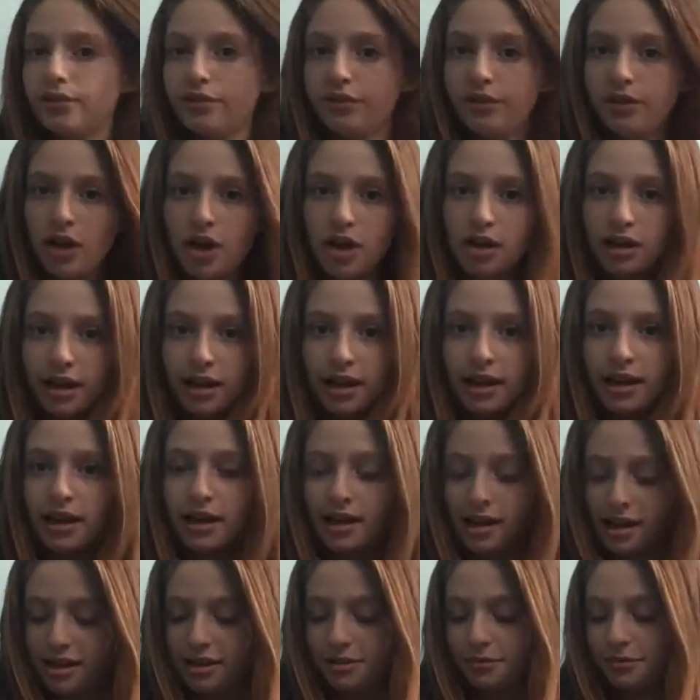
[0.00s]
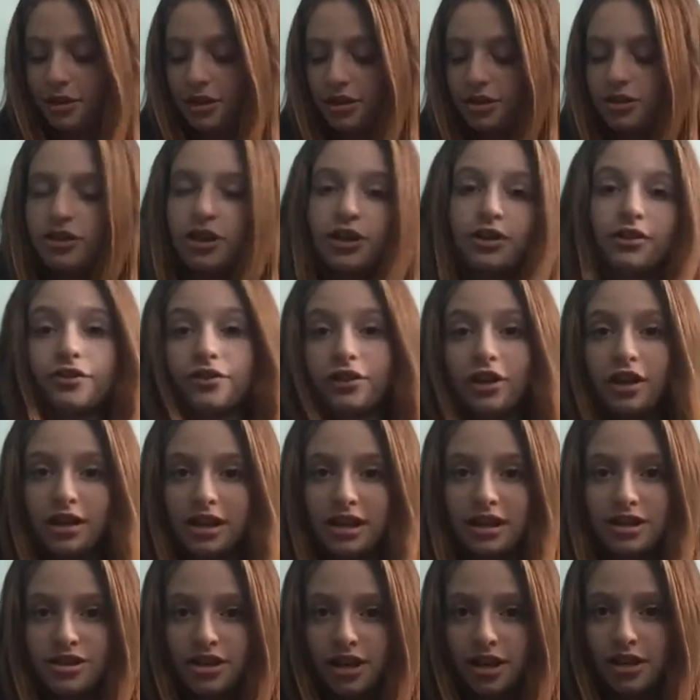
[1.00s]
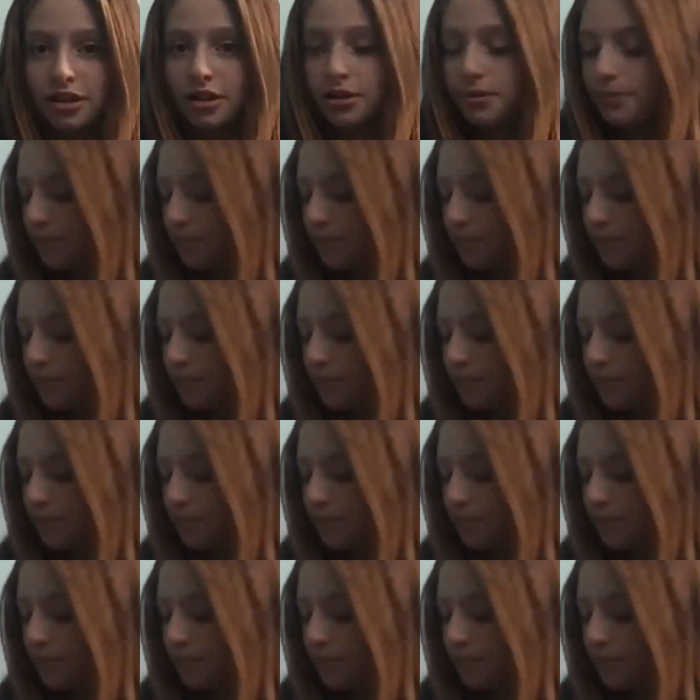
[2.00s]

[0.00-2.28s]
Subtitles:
vlogging, and I'm gonna start a vlogging channel.